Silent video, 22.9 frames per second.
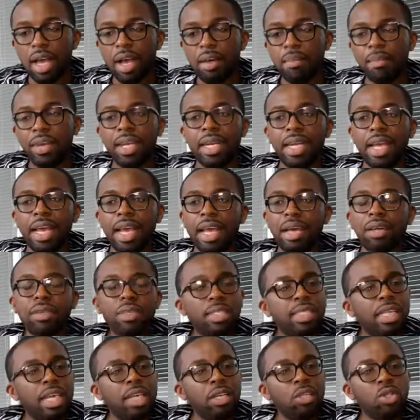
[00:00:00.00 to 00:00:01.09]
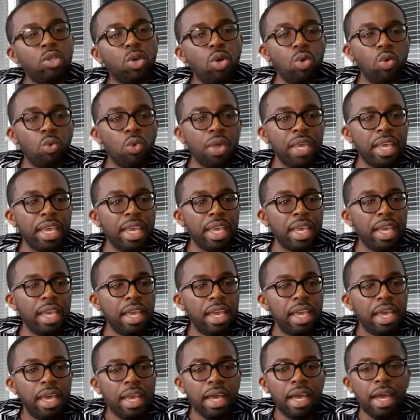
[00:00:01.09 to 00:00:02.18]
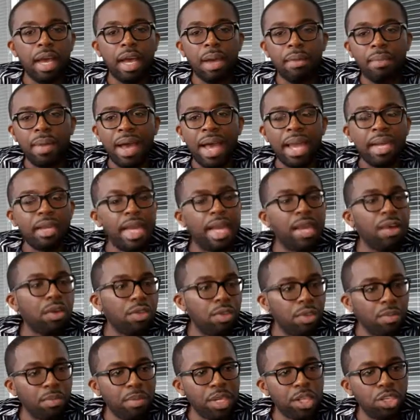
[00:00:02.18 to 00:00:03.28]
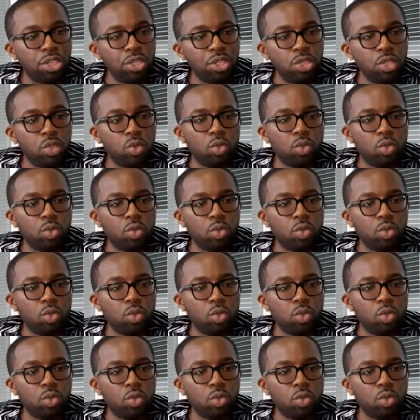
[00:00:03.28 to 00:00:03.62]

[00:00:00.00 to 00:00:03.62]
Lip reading: In the health sector, we had health missions.